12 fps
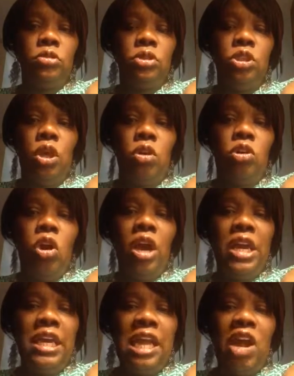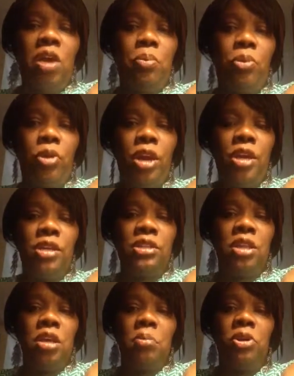You know, God hear our
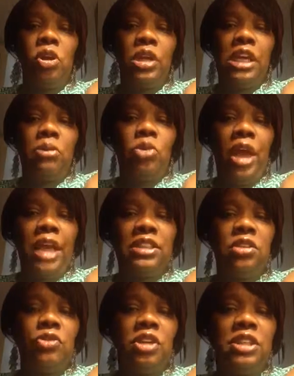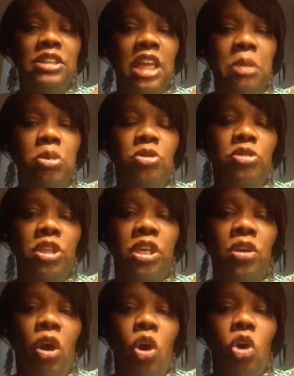prayers, but don't keep asking for the same old
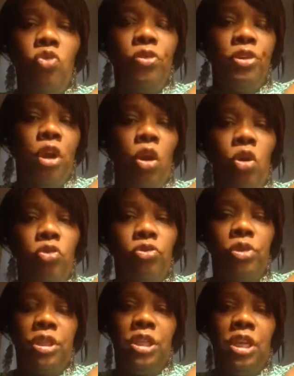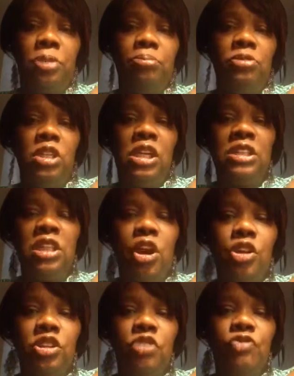thing over and over again, because he
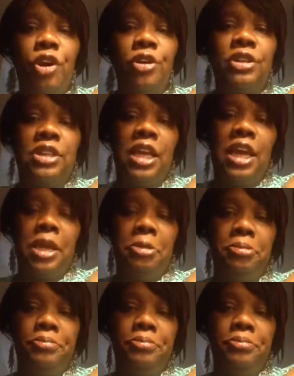heard us the first time.